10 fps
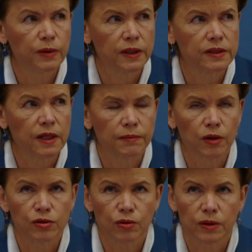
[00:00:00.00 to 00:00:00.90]
and to
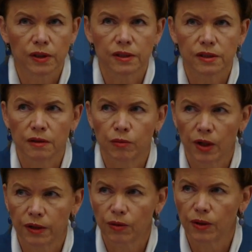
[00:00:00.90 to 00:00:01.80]
ensure this
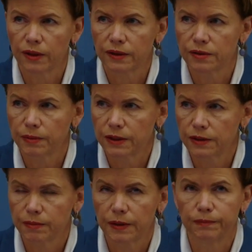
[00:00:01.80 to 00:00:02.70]
respect
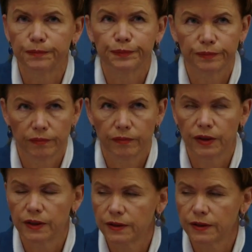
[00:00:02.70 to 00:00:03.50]
to the UN